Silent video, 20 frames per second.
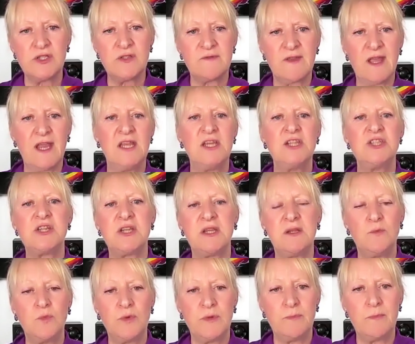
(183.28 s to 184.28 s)
of energy
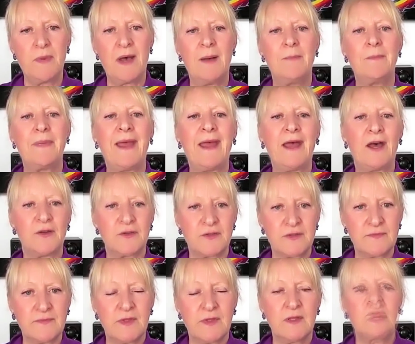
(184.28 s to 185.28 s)
would pump out
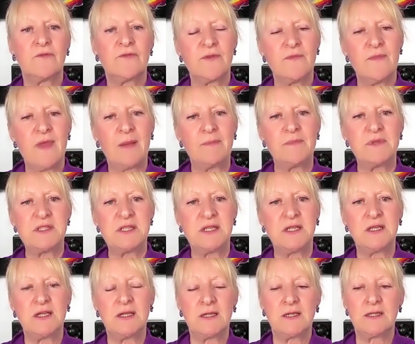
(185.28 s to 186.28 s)
from that
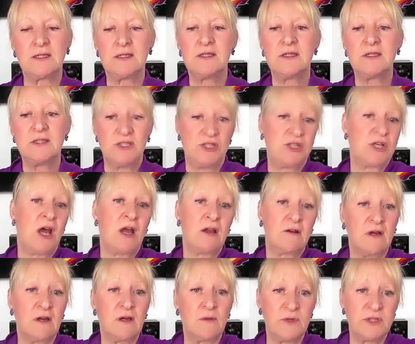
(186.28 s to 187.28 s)
particular
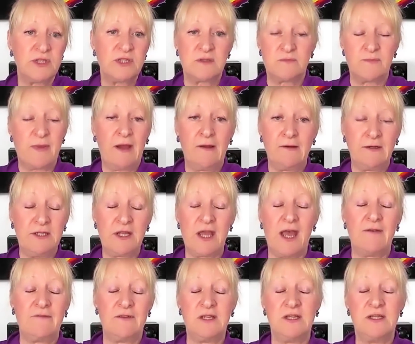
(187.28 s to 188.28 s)
chakra, which apparently you
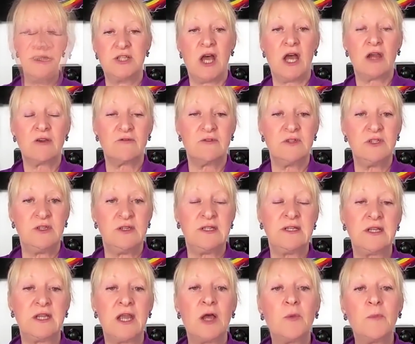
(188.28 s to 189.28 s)
have an inner chakra in your
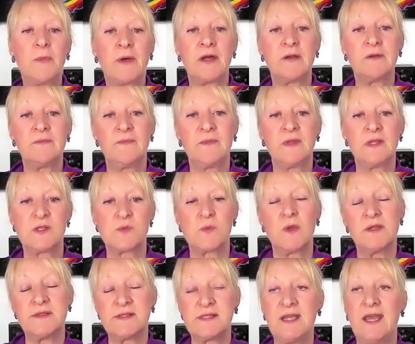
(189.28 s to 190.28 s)
inner elbow as
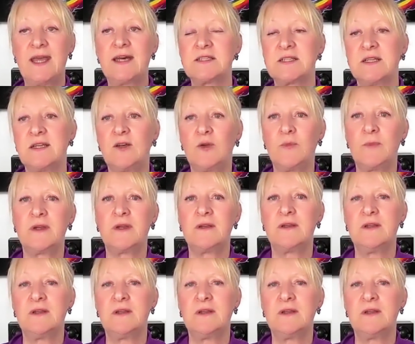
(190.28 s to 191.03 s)
well as the outer elbow.